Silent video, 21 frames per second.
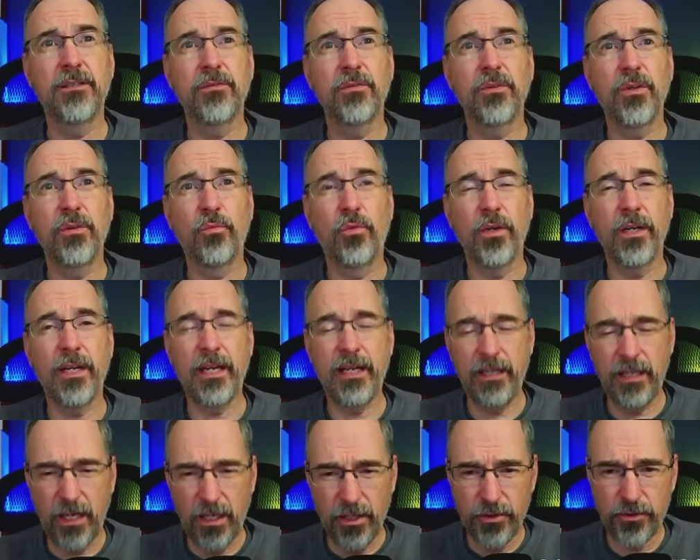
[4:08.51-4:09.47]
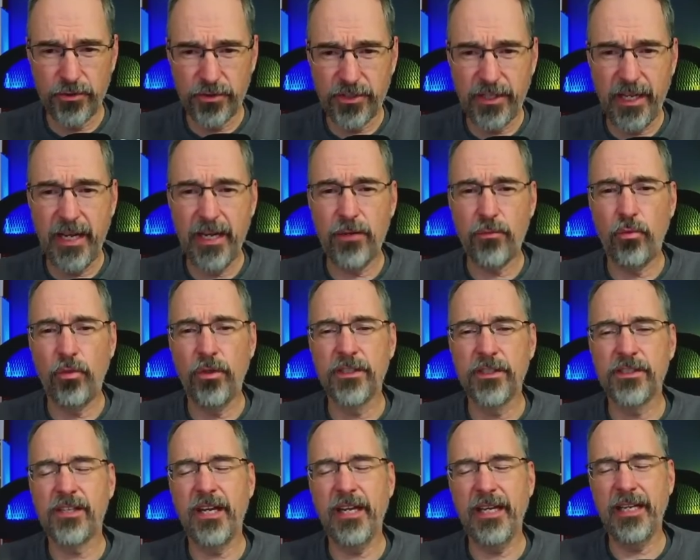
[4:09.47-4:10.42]
What I understand was
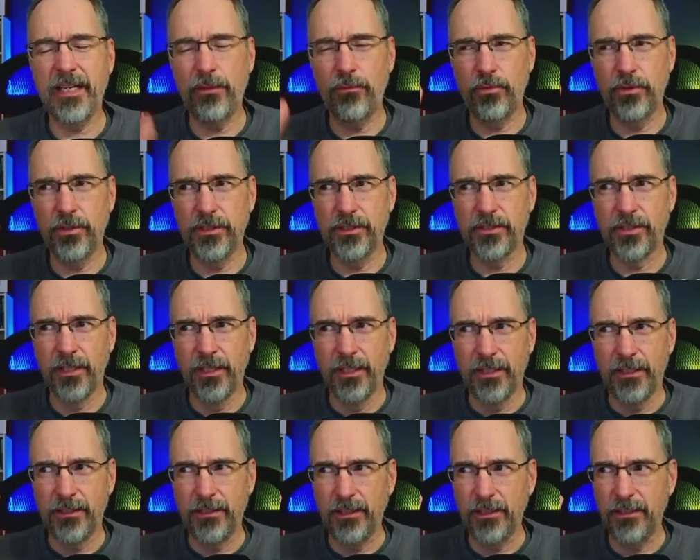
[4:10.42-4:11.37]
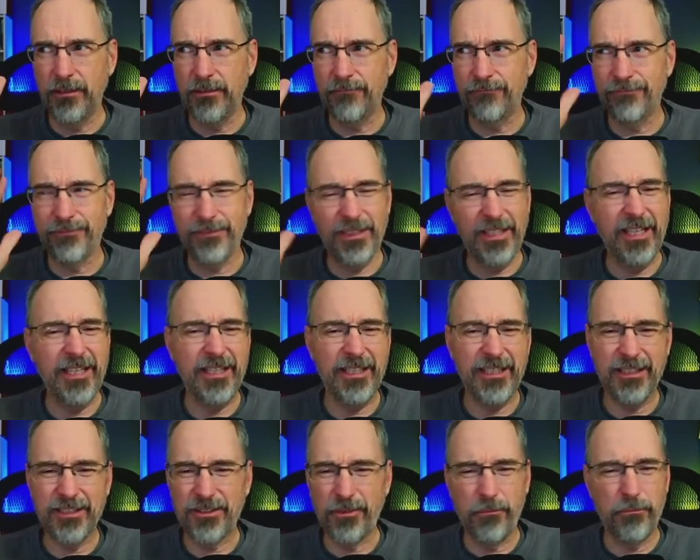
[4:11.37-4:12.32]
that it was
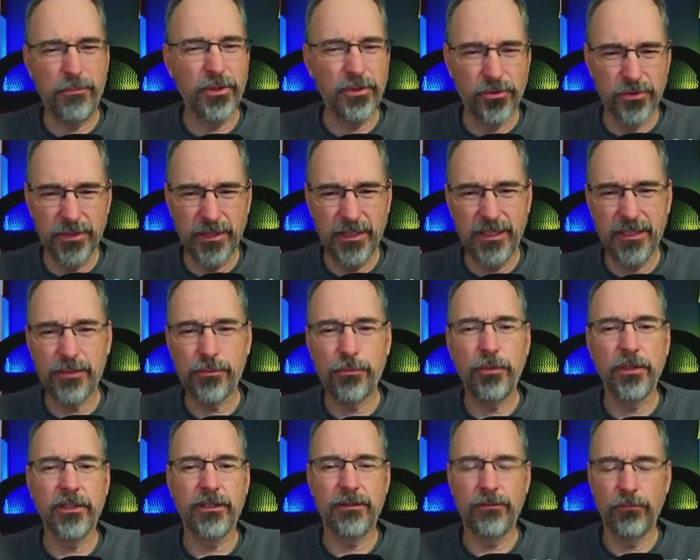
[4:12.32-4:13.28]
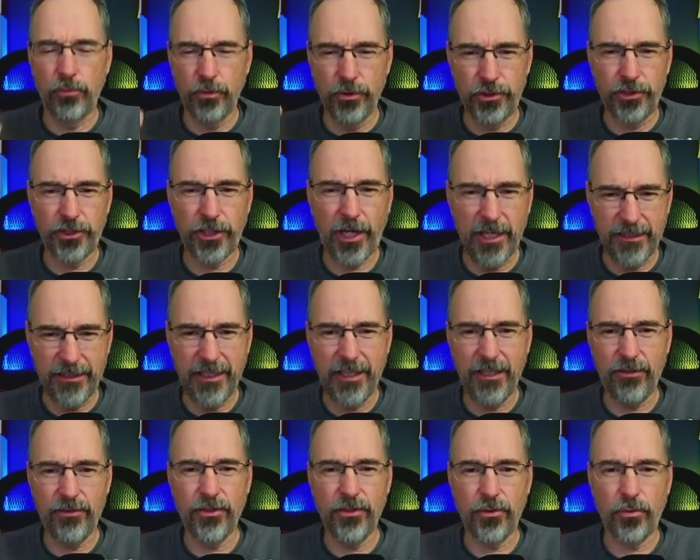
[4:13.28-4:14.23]
hitting some buildings, but was shot
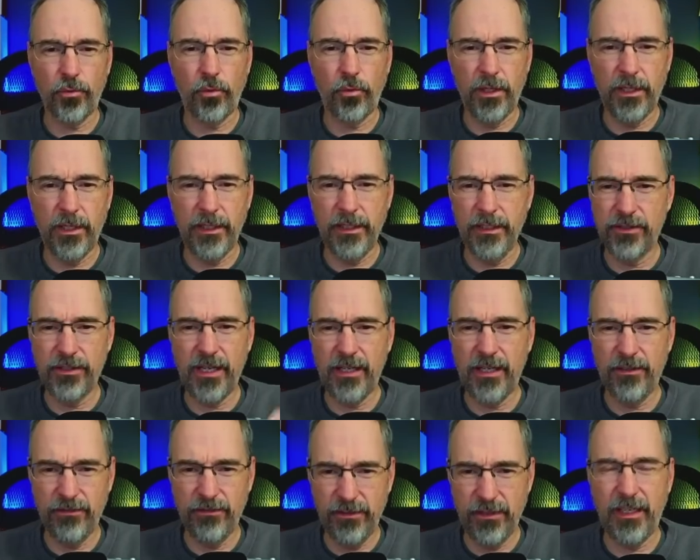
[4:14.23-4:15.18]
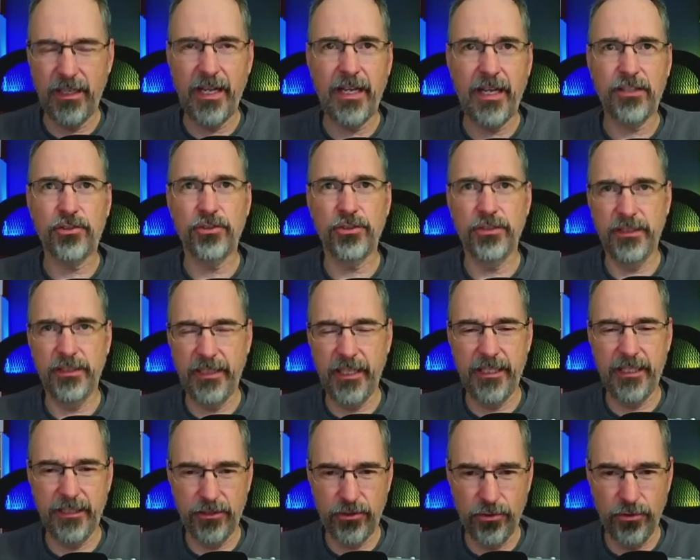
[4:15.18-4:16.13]
down otherwise, not actually
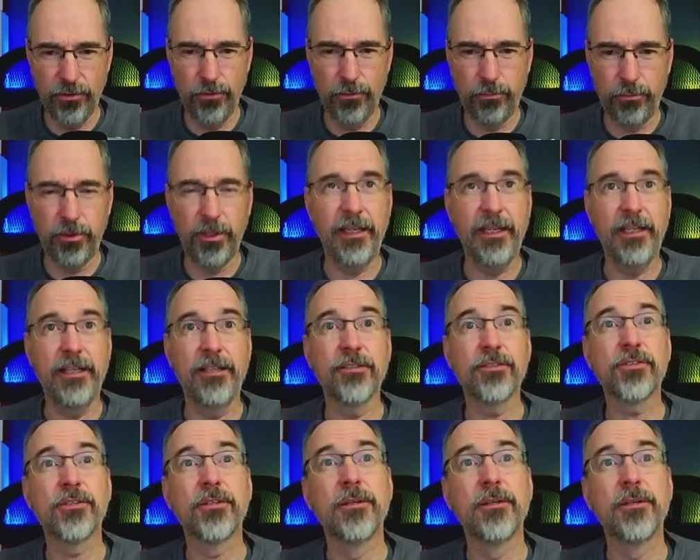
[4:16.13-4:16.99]
getting to planes.